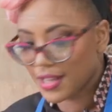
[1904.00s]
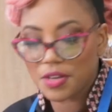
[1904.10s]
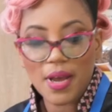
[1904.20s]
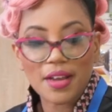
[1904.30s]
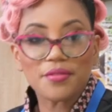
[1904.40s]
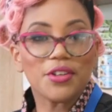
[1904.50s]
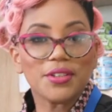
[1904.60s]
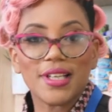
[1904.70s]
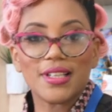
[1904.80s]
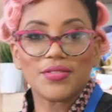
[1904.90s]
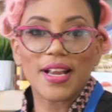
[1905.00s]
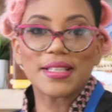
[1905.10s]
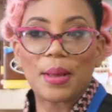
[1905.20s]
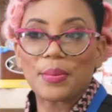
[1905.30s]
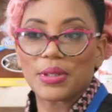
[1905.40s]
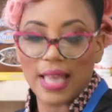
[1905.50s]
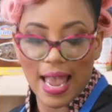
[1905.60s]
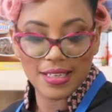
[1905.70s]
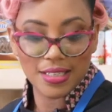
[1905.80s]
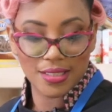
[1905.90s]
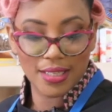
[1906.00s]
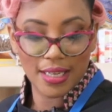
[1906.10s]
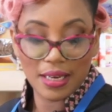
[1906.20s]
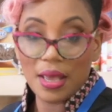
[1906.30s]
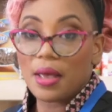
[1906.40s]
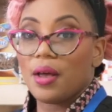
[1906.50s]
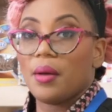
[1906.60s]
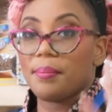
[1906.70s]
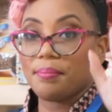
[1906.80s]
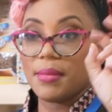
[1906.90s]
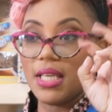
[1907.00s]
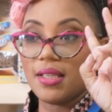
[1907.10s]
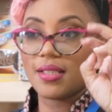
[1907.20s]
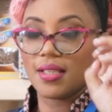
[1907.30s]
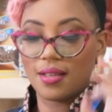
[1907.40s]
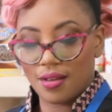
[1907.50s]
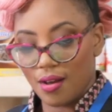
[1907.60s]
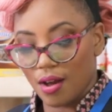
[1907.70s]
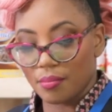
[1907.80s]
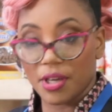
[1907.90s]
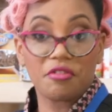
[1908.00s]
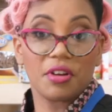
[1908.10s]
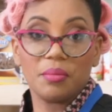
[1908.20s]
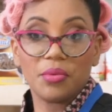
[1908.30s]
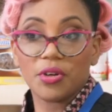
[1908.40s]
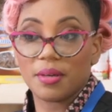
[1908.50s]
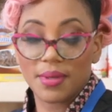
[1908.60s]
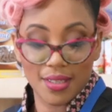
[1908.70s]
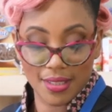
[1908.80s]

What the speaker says: You might have noticed, for example, that I just did meat on my green board because